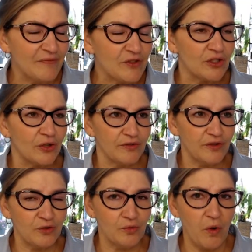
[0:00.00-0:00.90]
So if
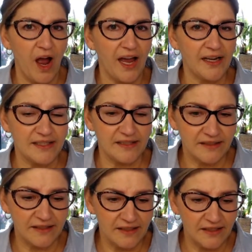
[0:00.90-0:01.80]
you want
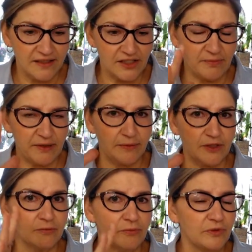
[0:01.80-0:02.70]
to be able
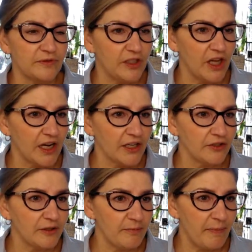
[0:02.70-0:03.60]
to move along
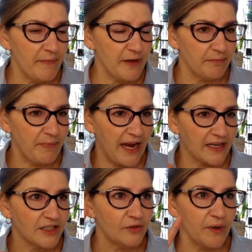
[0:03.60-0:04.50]
your
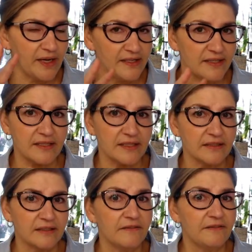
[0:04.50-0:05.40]
impacted waist
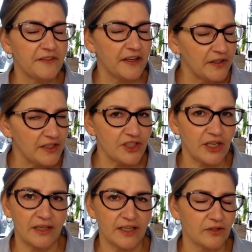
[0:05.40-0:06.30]
very
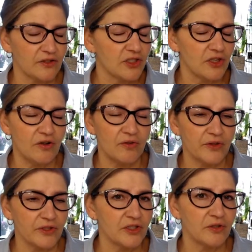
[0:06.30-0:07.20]
gently, there's no
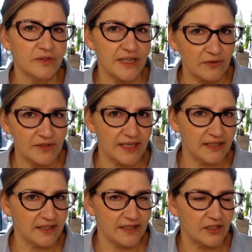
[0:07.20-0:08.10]

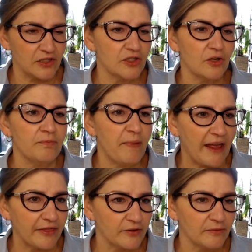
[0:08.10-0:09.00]
downside to this. There's no
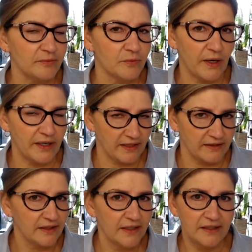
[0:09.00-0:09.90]
bathroom
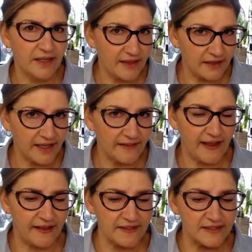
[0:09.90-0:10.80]
running, nothing like
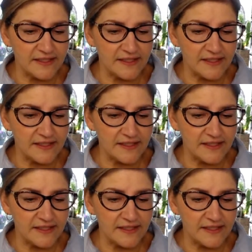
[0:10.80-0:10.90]
that.